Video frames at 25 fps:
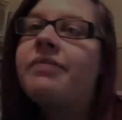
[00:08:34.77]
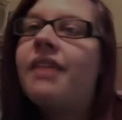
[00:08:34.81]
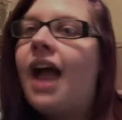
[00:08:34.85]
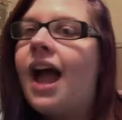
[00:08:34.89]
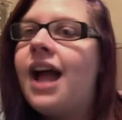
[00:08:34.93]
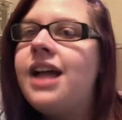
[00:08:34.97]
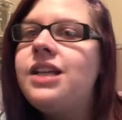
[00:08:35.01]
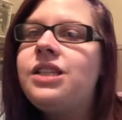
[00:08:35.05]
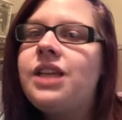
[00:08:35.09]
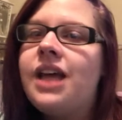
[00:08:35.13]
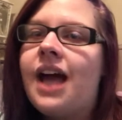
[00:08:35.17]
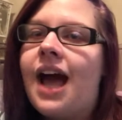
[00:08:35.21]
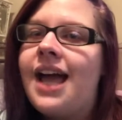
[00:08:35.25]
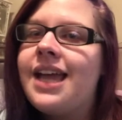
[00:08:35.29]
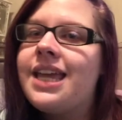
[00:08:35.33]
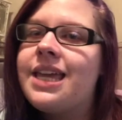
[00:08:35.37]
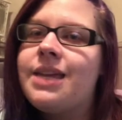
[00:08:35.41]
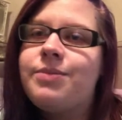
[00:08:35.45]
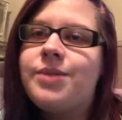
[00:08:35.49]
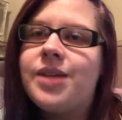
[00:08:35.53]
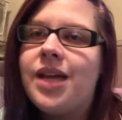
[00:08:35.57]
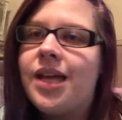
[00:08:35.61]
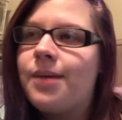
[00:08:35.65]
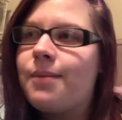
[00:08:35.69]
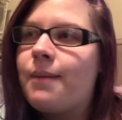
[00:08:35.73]
I
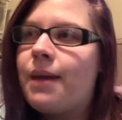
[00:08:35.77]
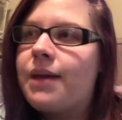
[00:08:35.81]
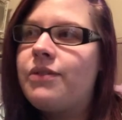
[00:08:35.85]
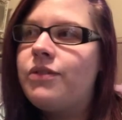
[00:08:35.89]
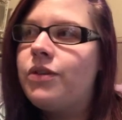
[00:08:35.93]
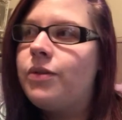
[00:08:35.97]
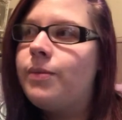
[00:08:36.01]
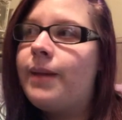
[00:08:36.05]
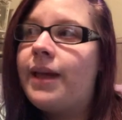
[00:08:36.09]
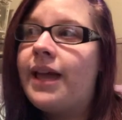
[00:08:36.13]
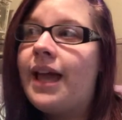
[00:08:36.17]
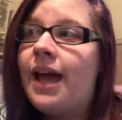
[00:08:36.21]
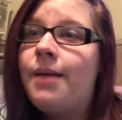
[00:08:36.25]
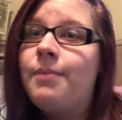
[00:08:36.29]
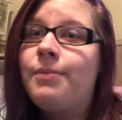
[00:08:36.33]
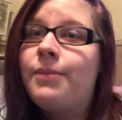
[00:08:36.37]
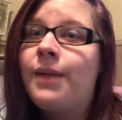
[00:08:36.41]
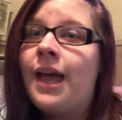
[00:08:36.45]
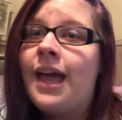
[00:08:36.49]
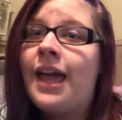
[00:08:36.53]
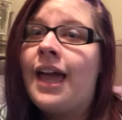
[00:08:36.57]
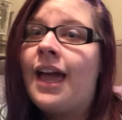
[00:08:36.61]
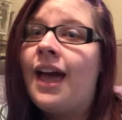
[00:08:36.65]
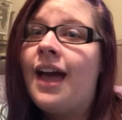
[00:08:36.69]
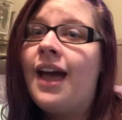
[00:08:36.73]
keep telling my roommate, I'm
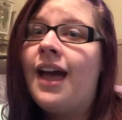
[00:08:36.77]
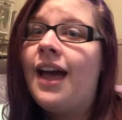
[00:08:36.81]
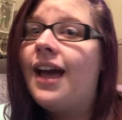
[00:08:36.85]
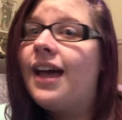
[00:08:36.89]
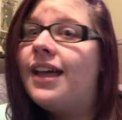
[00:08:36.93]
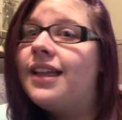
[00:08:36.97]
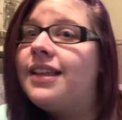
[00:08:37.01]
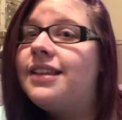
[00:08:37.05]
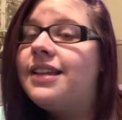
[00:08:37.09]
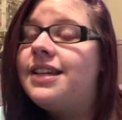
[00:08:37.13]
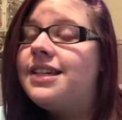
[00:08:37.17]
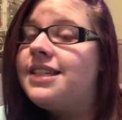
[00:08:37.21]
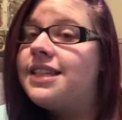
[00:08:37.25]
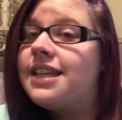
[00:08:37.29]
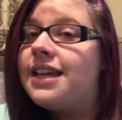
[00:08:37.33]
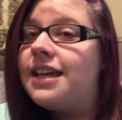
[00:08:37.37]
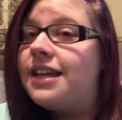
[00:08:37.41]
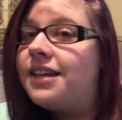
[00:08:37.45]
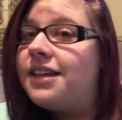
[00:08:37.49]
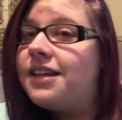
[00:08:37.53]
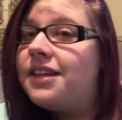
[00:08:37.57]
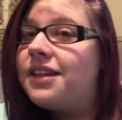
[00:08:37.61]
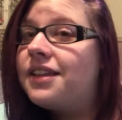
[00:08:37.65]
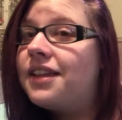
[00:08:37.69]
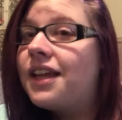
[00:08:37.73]
like,
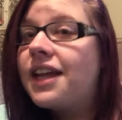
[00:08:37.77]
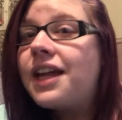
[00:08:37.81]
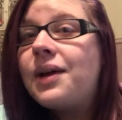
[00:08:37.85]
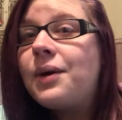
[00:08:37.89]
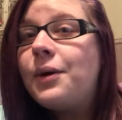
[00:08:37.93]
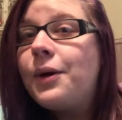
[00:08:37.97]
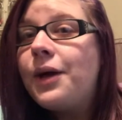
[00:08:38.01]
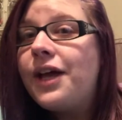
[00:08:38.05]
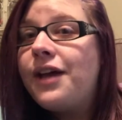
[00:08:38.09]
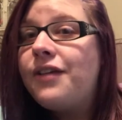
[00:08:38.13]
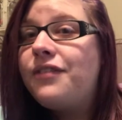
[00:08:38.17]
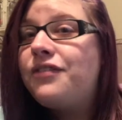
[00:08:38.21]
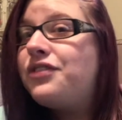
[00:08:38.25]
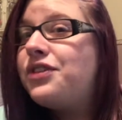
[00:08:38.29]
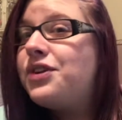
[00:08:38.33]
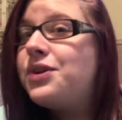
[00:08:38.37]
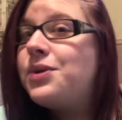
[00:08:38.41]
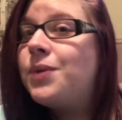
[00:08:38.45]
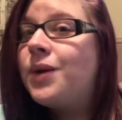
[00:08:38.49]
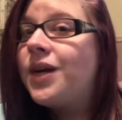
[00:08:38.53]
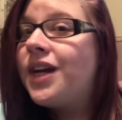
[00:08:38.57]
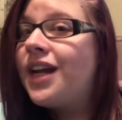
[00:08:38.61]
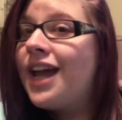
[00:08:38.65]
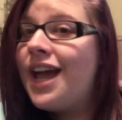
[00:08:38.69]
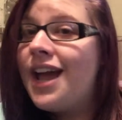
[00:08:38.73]
listen, like, if you
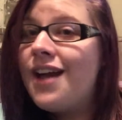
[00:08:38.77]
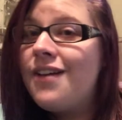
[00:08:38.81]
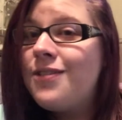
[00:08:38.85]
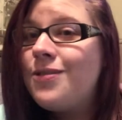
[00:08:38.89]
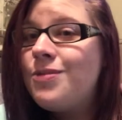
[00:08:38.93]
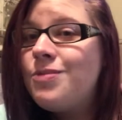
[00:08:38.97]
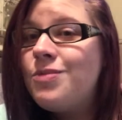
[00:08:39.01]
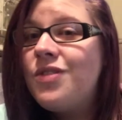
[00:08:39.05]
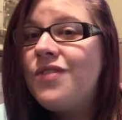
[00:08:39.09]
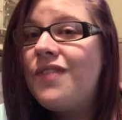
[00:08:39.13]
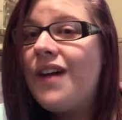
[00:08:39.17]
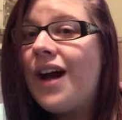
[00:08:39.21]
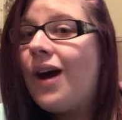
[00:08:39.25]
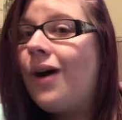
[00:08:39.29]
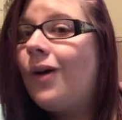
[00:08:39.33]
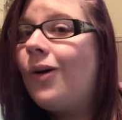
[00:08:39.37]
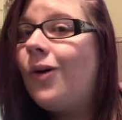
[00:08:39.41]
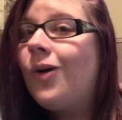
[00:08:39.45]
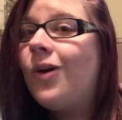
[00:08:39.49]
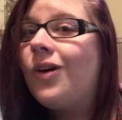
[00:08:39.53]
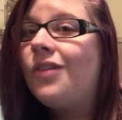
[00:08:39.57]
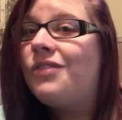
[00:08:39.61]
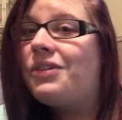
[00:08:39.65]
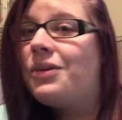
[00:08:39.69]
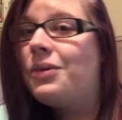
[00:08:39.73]
were to ever move out,
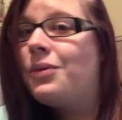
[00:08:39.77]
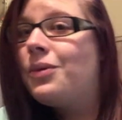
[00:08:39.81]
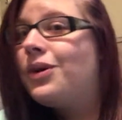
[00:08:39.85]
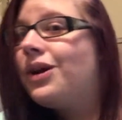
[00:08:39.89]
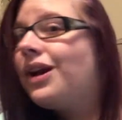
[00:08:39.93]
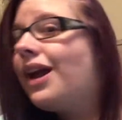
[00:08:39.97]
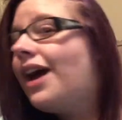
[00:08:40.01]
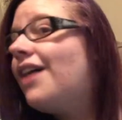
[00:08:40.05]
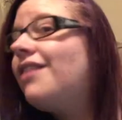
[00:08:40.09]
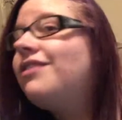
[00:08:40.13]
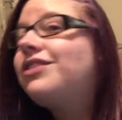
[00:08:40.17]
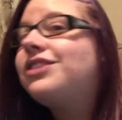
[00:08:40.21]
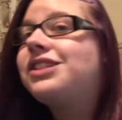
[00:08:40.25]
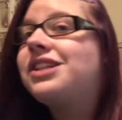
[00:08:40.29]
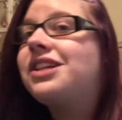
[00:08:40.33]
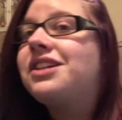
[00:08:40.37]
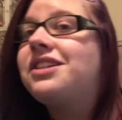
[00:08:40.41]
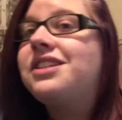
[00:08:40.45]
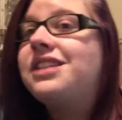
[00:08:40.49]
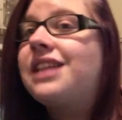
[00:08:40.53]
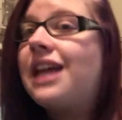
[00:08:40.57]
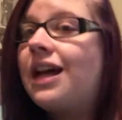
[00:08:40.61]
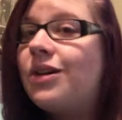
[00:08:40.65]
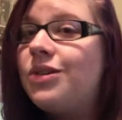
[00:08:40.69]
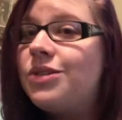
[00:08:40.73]
or if you were to ever sell
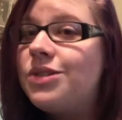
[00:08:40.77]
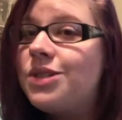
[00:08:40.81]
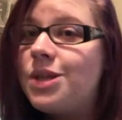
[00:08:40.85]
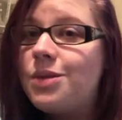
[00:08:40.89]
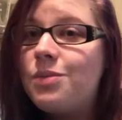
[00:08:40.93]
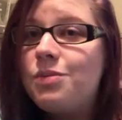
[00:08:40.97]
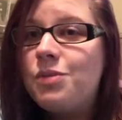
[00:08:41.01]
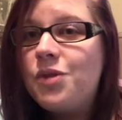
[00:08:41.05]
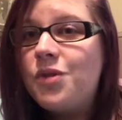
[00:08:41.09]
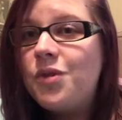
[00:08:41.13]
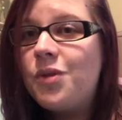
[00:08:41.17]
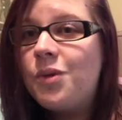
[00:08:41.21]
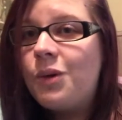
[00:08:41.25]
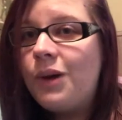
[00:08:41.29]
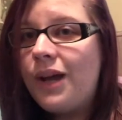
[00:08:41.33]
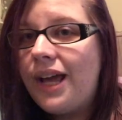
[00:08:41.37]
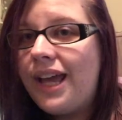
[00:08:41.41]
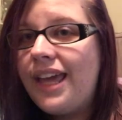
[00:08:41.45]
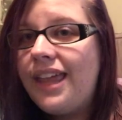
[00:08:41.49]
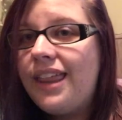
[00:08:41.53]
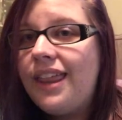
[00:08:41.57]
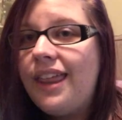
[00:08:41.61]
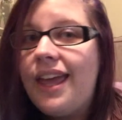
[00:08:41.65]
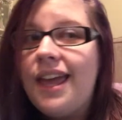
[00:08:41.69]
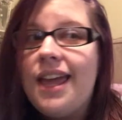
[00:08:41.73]
this house and move
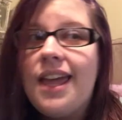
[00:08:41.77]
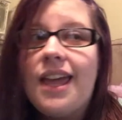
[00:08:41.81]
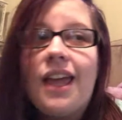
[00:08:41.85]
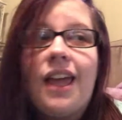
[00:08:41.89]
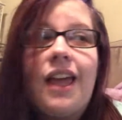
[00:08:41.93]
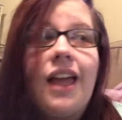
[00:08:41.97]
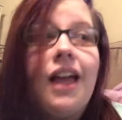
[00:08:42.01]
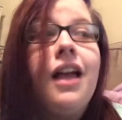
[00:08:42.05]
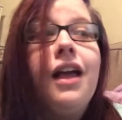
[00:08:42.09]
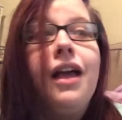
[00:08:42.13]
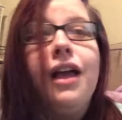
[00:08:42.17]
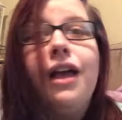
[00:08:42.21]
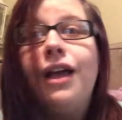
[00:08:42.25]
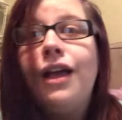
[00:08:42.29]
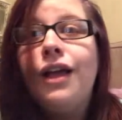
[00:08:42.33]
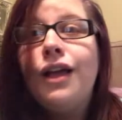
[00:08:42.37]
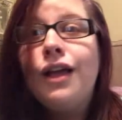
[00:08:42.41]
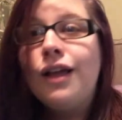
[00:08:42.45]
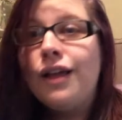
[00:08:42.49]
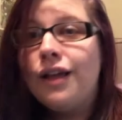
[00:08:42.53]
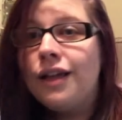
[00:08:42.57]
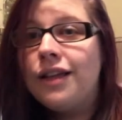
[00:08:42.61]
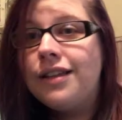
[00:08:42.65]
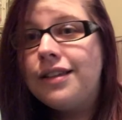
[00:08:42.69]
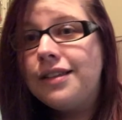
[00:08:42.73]
away, like,
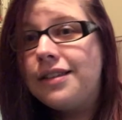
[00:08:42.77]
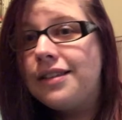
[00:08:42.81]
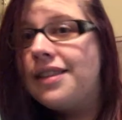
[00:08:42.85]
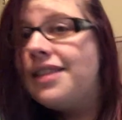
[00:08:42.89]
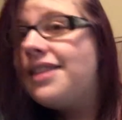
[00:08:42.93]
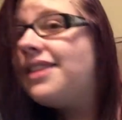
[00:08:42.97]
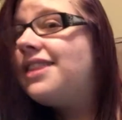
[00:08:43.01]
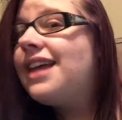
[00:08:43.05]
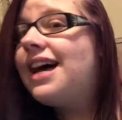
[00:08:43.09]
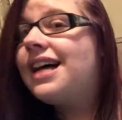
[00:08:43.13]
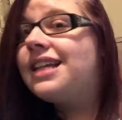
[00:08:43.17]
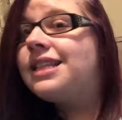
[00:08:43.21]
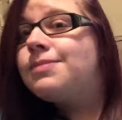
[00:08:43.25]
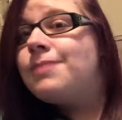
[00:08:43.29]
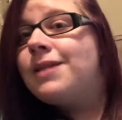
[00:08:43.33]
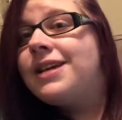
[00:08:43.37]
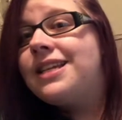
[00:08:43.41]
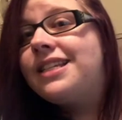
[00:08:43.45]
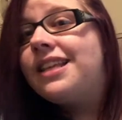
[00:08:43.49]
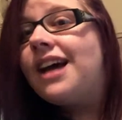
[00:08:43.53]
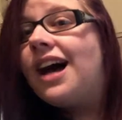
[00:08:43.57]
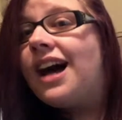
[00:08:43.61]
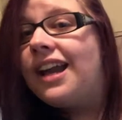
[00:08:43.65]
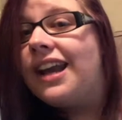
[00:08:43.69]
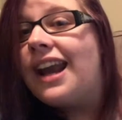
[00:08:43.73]
that's my
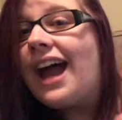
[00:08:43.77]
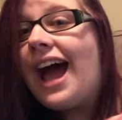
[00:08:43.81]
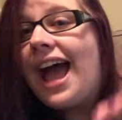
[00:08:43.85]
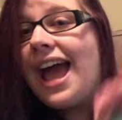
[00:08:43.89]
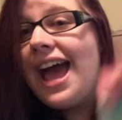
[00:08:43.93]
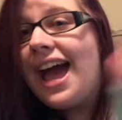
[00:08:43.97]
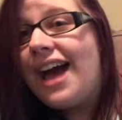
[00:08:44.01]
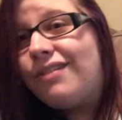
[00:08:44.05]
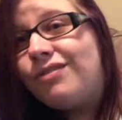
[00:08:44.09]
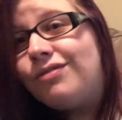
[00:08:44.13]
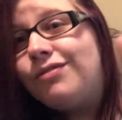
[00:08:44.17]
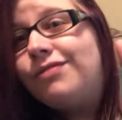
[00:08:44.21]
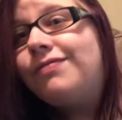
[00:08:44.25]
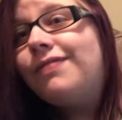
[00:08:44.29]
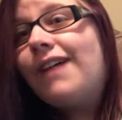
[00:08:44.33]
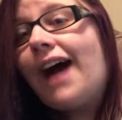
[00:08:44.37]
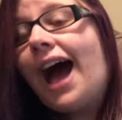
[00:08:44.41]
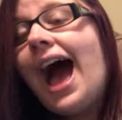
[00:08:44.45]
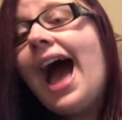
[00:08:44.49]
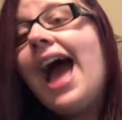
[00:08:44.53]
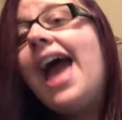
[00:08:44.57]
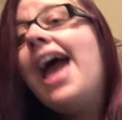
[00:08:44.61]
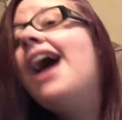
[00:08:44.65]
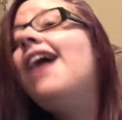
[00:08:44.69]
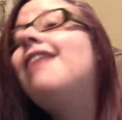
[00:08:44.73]
son. I
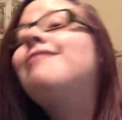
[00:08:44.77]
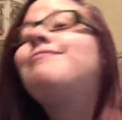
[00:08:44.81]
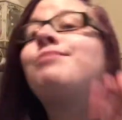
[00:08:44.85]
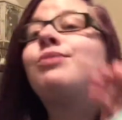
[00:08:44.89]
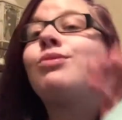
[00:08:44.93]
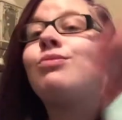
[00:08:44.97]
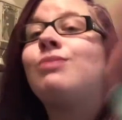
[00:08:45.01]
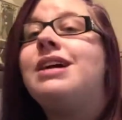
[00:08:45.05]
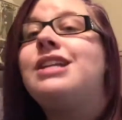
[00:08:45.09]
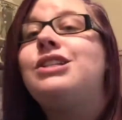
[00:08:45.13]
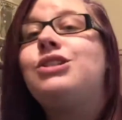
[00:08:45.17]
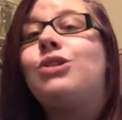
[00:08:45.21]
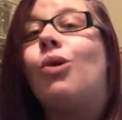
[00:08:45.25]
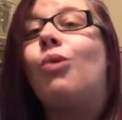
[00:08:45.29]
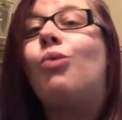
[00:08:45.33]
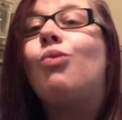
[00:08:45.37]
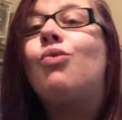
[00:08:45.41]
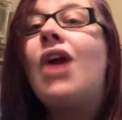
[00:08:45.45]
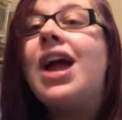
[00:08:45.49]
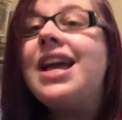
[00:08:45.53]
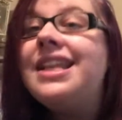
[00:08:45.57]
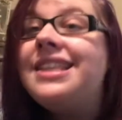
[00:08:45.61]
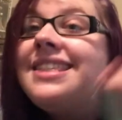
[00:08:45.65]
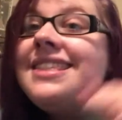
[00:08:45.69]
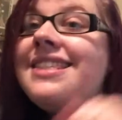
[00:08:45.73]
have parental
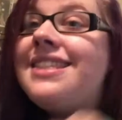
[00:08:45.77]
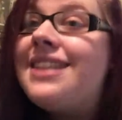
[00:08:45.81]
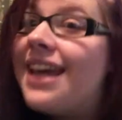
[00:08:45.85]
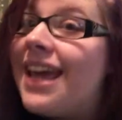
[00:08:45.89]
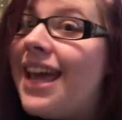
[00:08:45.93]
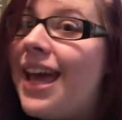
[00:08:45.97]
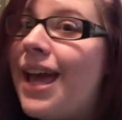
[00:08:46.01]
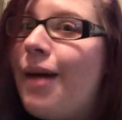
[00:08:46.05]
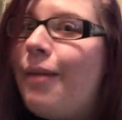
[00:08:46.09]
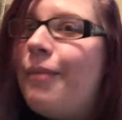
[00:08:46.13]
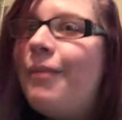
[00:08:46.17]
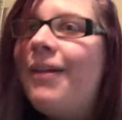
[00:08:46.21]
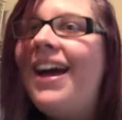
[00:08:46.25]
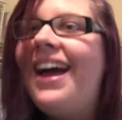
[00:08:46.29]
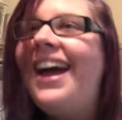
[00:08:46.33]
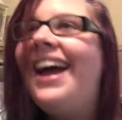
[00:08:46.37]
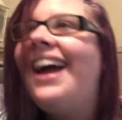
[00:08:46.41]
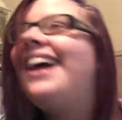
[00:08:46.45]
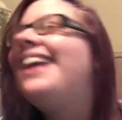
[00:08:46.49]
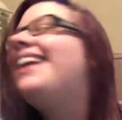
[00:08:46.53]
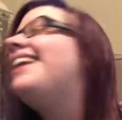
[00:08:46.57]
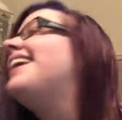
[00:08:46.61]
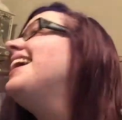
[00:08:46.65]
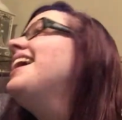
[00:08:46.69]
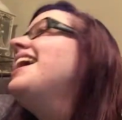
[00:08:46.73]
rights to him.
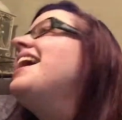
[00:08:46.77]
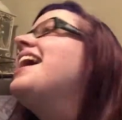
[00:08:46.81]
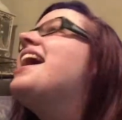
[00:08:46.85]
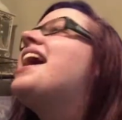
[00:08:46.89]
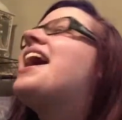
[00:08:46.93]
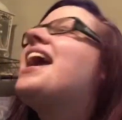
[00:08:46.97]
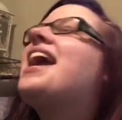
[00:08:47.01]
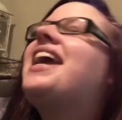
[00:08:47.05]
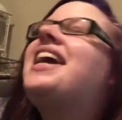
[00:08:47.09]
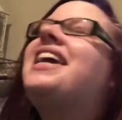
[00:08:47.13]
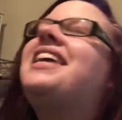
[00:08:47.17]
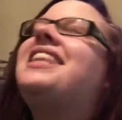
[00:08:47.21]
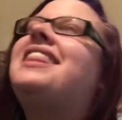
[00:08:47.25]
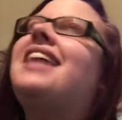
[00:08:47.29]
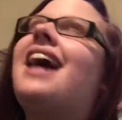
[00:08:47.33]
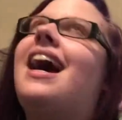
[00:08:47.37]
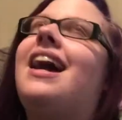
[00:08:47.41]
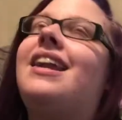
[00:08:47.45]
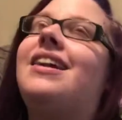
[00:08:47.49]
And he